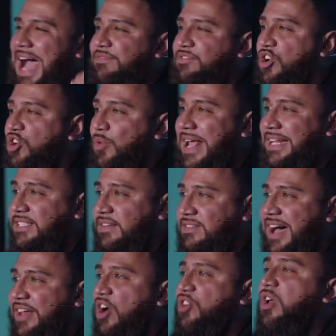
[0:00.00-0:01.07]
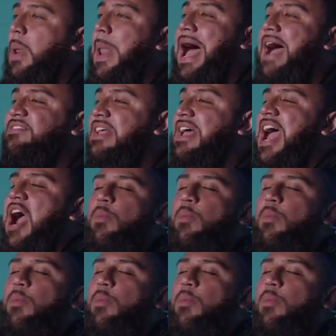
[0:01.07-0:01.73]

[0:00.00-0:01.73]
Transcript: have the grace of God on our lives, lives